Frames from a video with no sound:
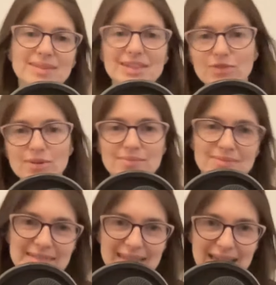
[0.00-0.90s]
Different
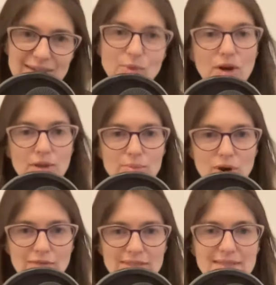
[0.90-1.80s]
mm-hmm. state, we call them
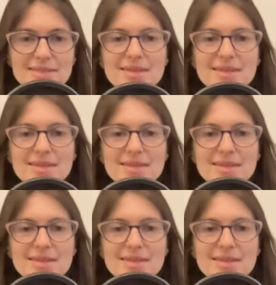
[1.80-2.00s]
provinces.